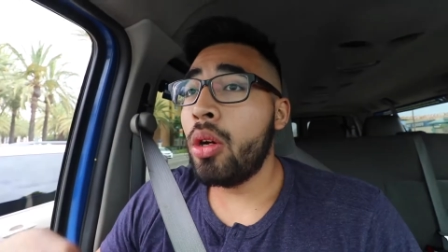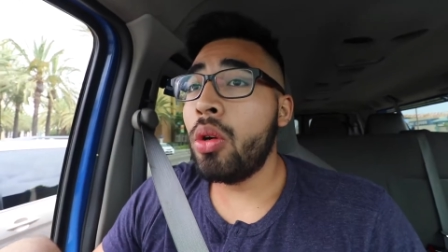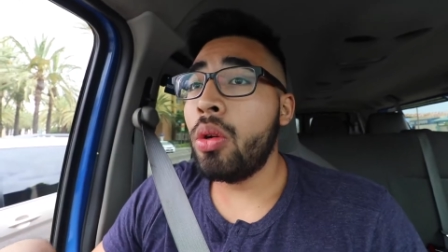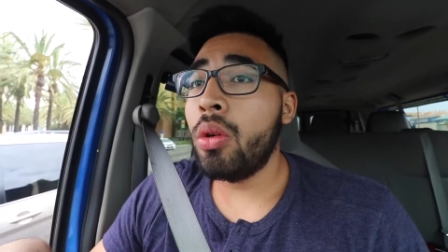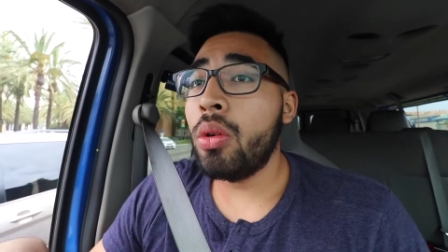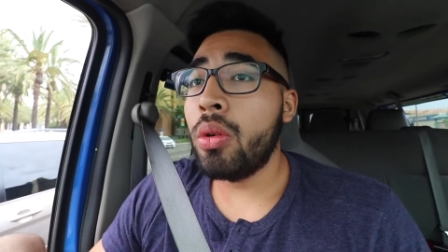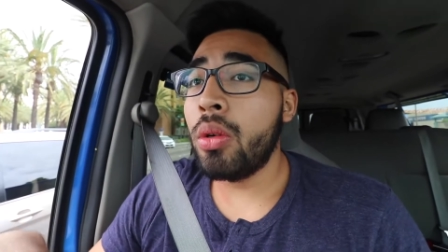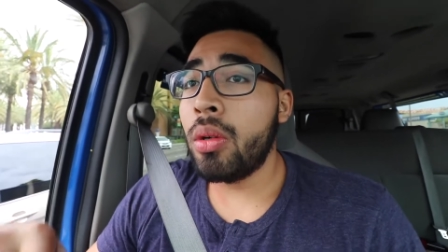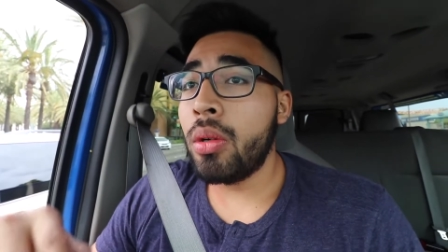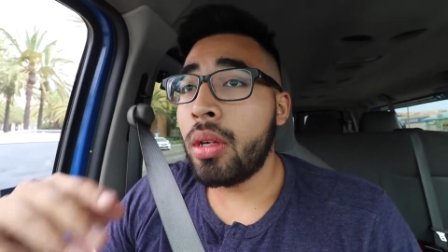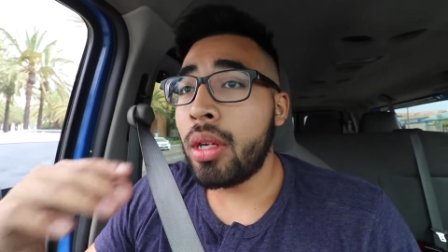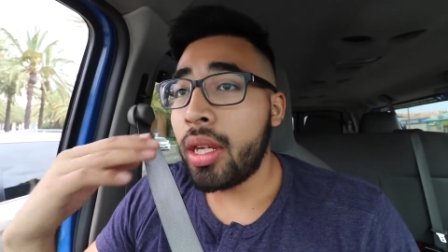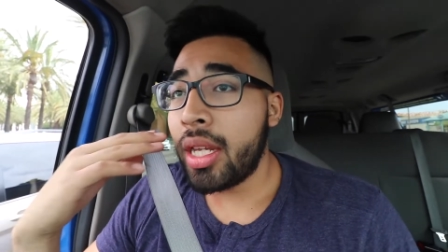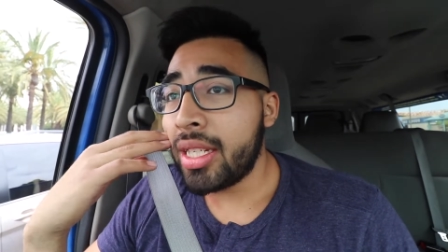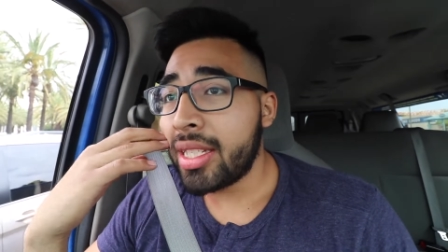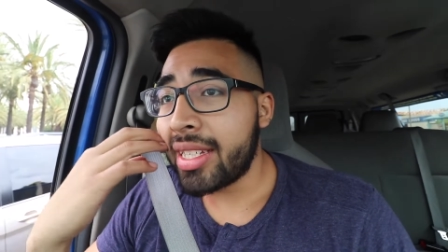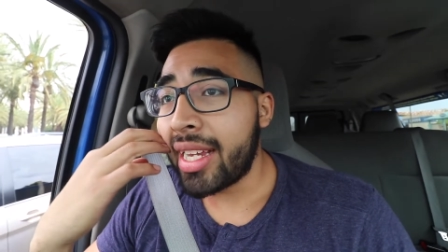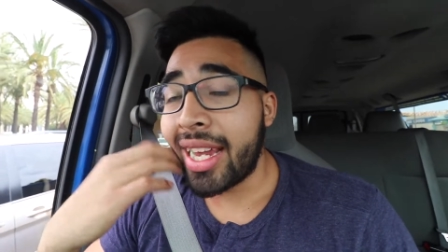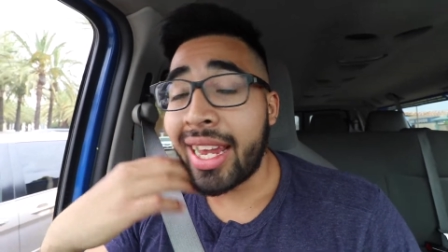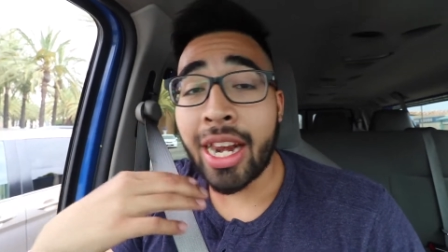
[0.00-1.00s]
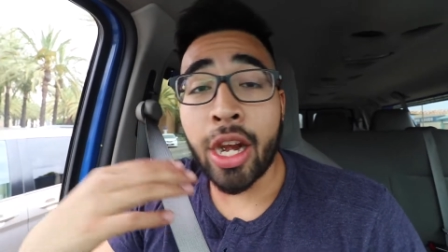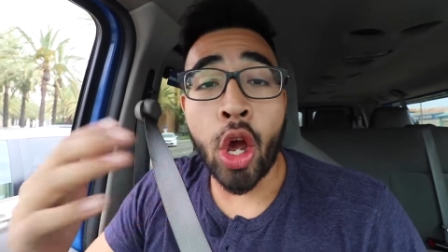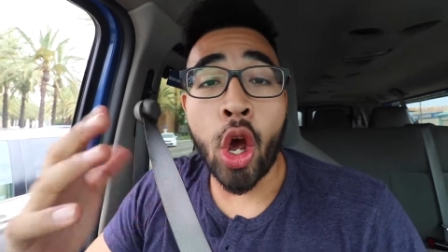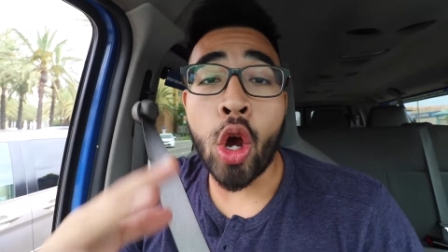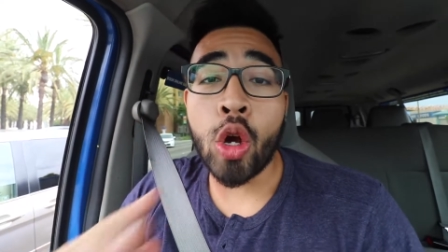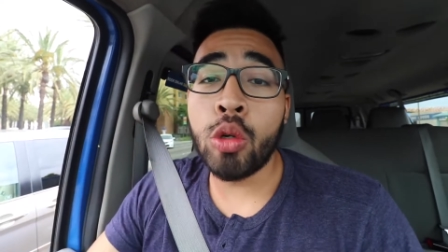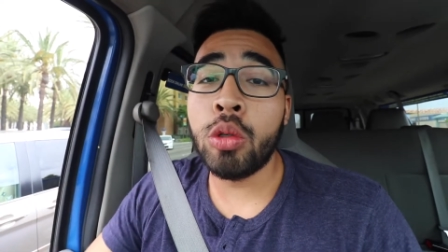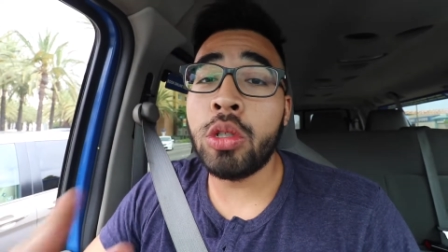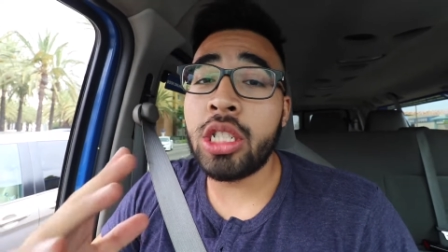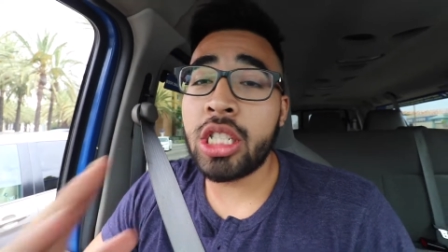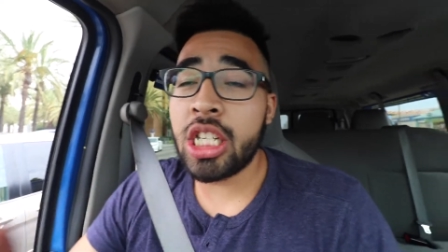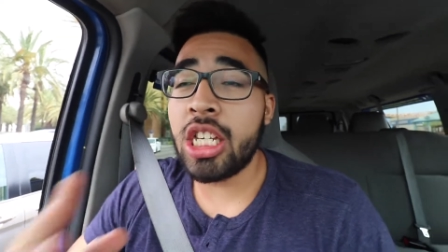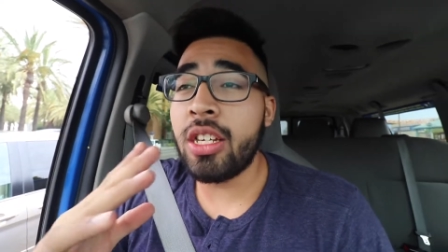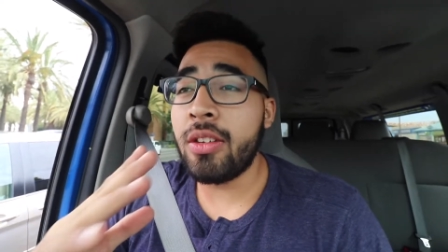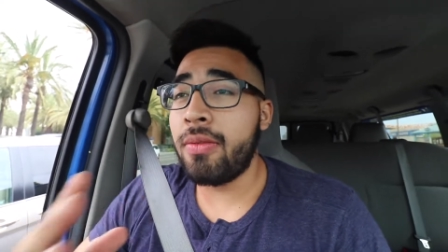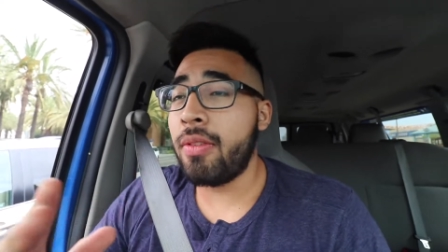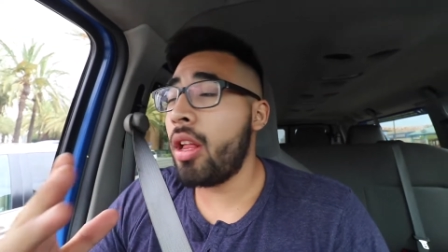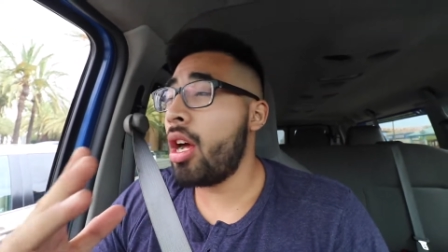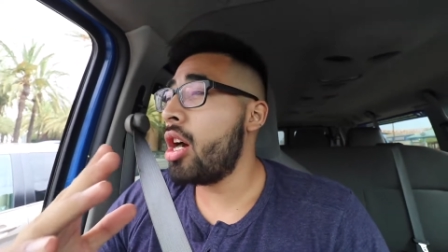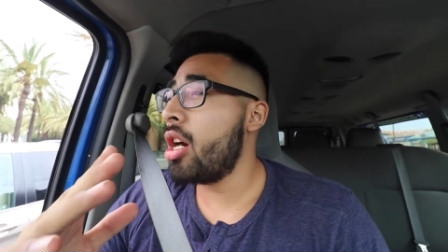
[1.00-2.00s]
who is like an
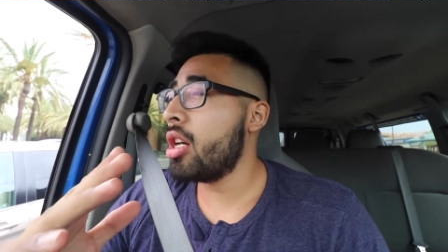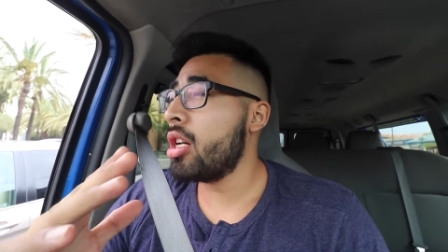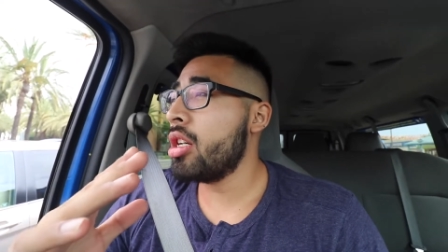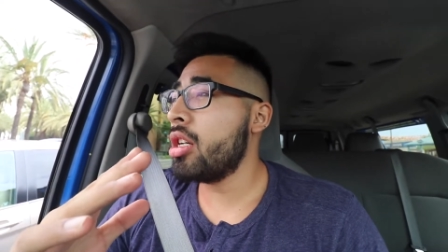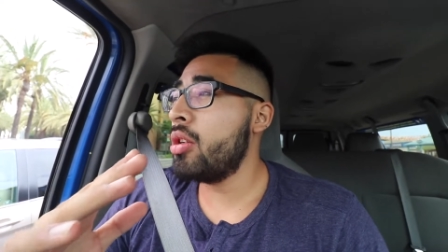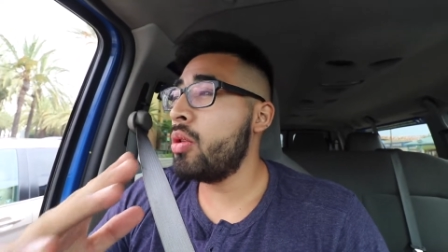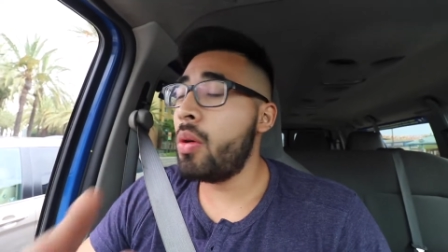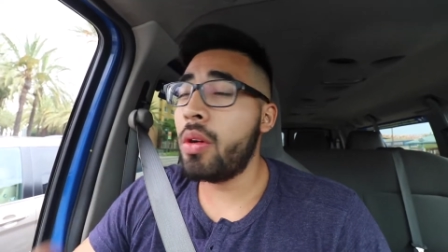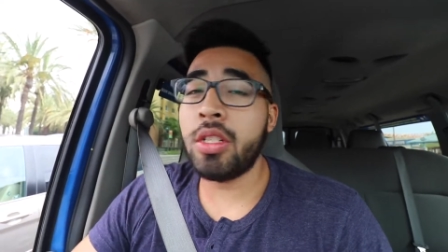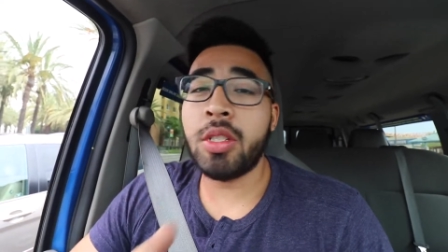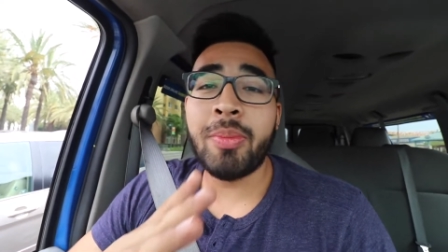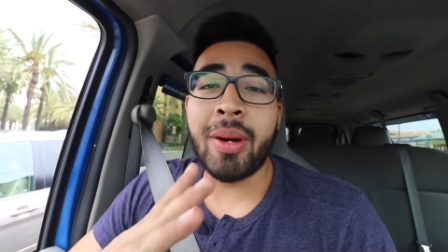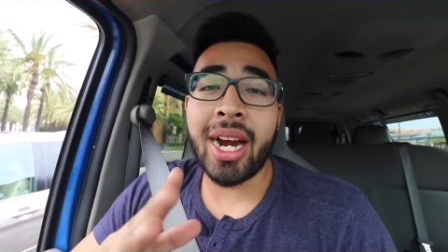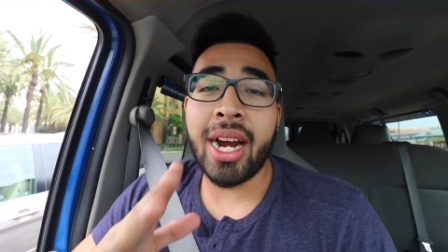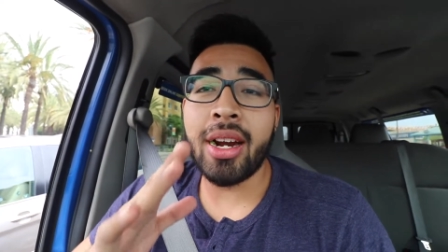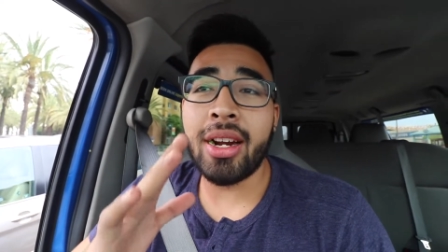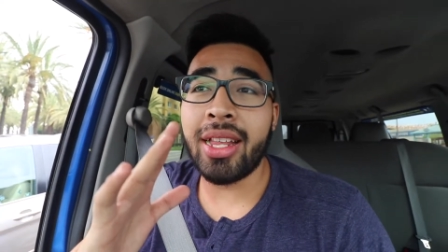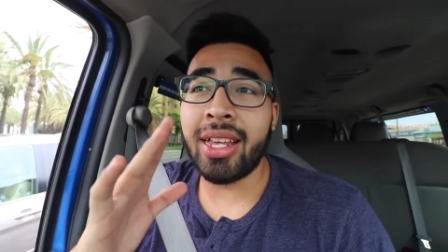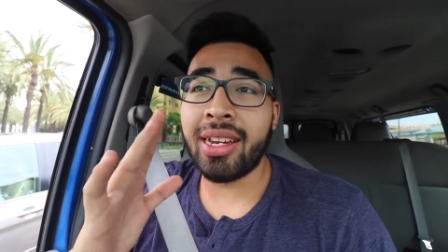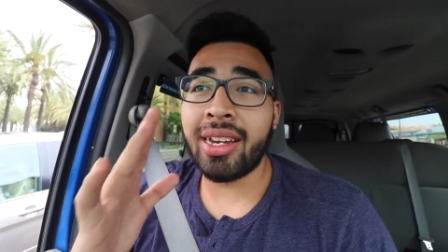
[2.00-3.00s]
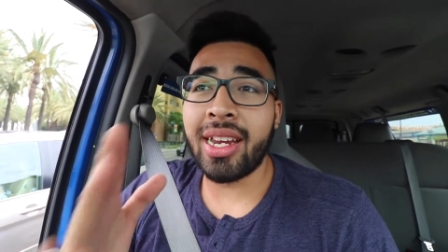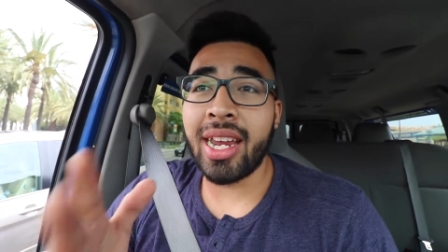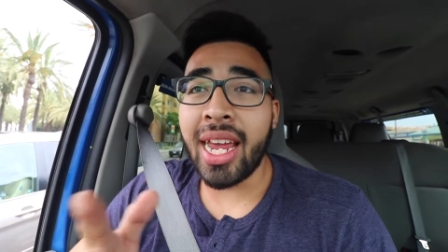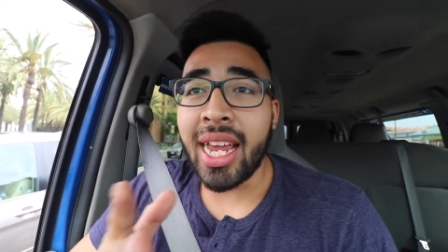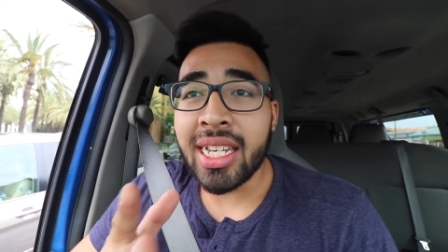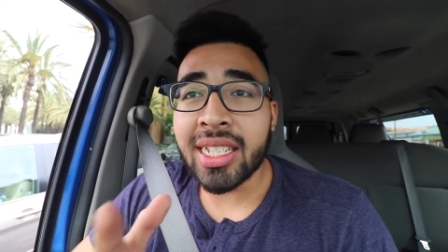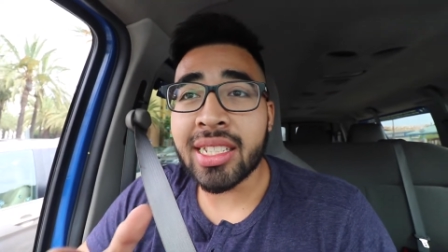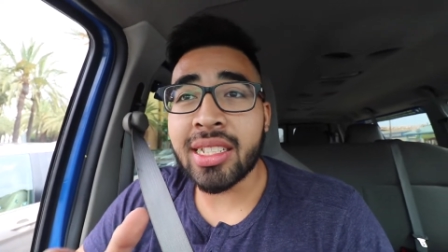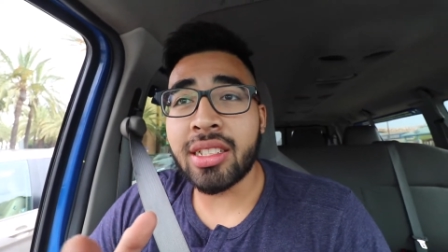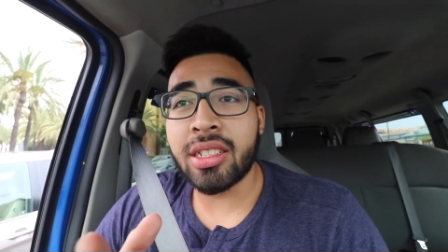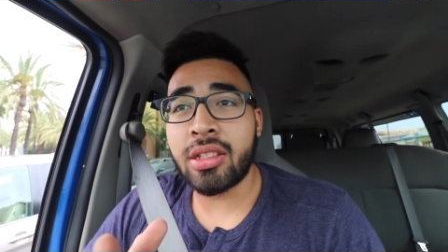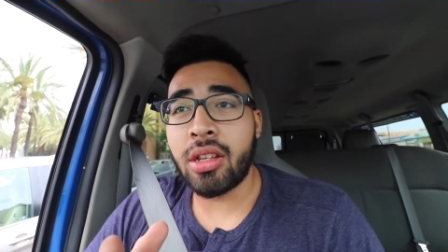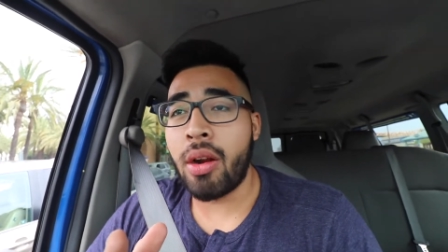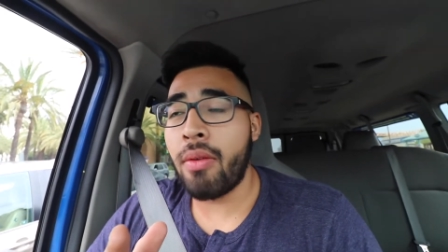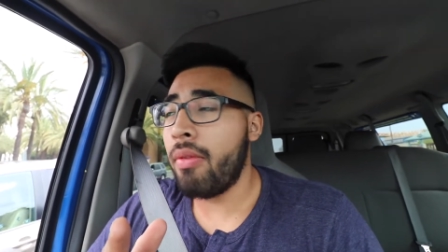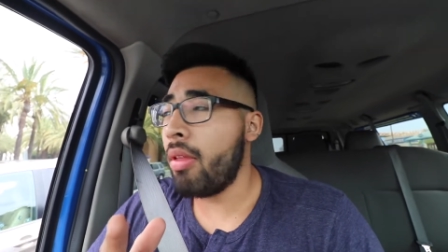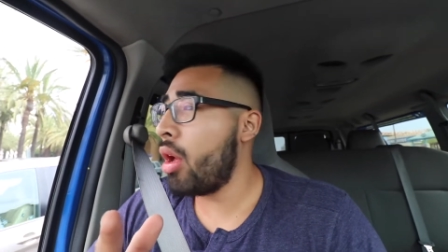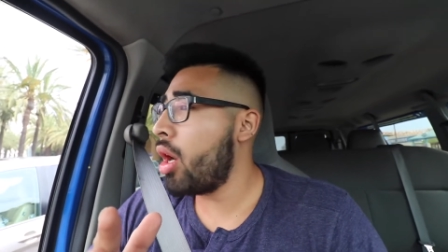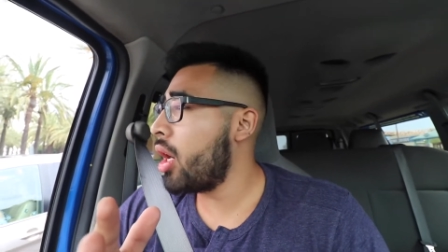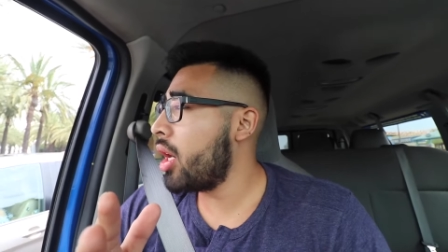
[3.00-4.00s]
OG vlogger who inspired like Casey to
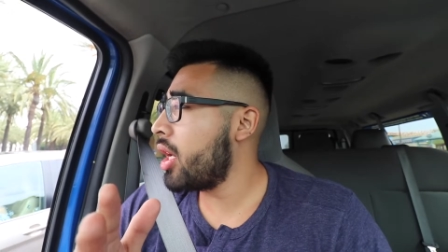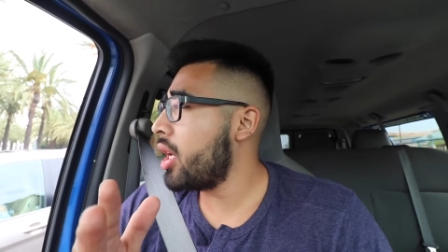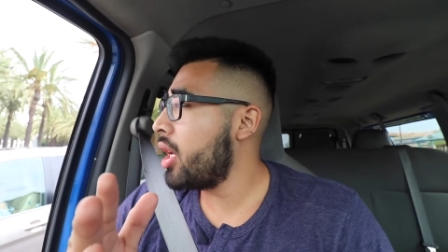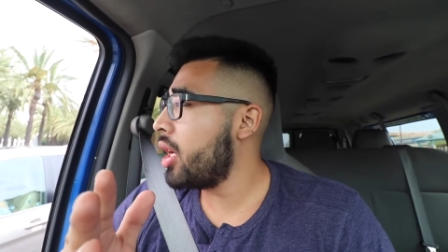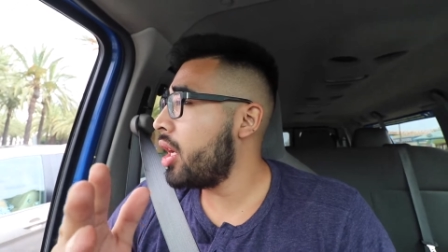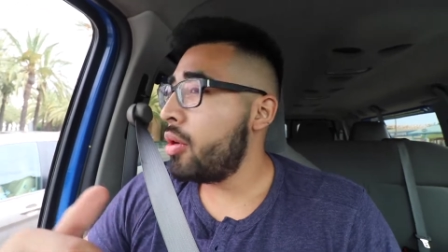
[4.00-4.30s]
start vlogging,